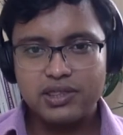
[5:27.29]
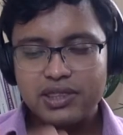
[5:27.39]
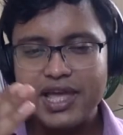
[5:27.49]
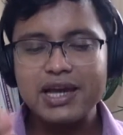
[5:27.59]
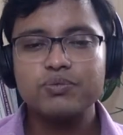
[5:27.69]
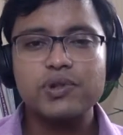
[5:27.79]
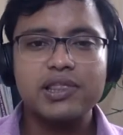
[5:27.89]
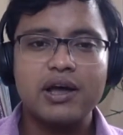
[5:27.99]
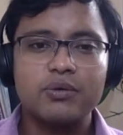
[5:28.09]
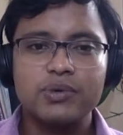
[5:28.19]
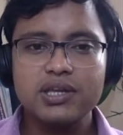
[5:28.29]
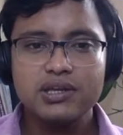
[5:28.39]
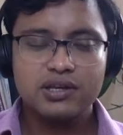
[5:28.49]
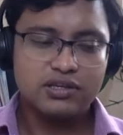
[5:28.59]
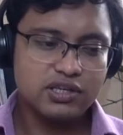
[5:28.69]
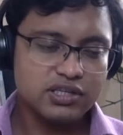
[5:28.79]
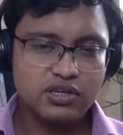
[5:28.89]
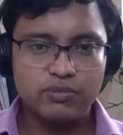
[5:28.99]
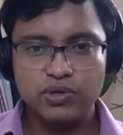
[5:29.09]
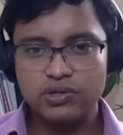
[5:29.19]
That will now be
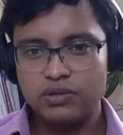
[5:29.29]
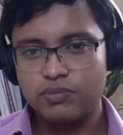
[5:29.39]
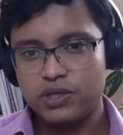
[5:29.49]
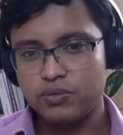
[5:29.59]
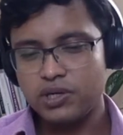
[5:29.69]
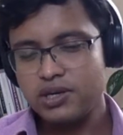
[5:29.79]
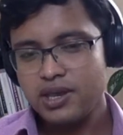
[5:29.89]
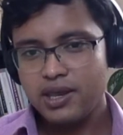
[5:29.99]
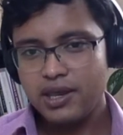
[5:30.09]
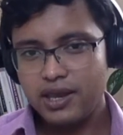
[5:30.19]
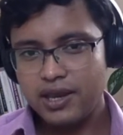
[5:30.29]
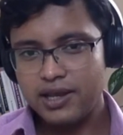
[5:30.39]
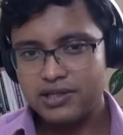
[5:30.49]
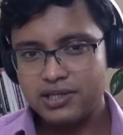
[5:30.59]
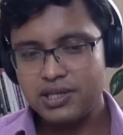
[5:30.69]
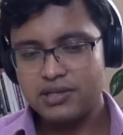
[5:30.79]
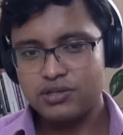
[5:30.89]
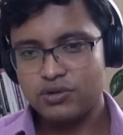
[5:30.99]
distributed between A and C.